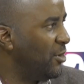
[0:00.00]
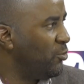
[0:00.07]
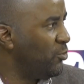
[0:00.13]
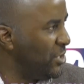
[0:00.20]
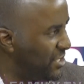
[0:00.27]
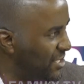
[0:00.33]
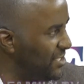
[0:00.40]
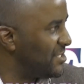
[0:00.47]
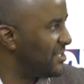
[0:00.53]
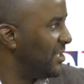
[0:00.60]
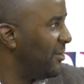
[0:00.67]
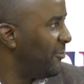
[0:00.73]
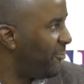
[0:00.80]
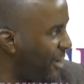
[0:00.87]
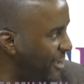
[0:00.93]
which is
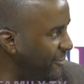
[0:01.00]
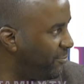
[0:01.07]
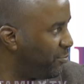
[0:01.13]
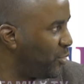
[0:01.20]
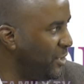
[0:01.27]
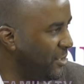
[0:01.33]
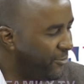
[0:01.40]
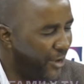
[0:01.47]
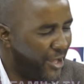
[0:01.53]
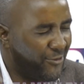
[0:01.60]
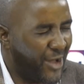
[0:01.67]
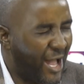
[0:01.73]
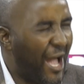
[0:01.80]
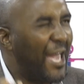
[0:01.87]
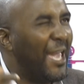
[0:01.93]

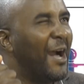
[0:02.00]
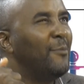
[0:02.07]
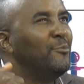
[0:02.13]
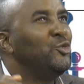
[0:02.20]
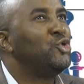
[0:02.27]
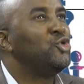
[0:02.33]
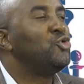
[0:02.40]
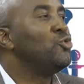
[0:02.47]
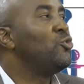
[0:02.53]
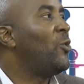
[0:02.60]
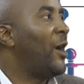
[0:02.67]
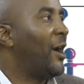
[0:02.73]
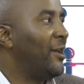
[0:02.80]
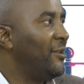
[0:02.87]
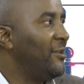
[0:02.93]
5.5, I am
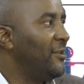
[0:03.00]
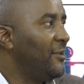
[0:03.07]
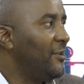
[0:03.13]
sure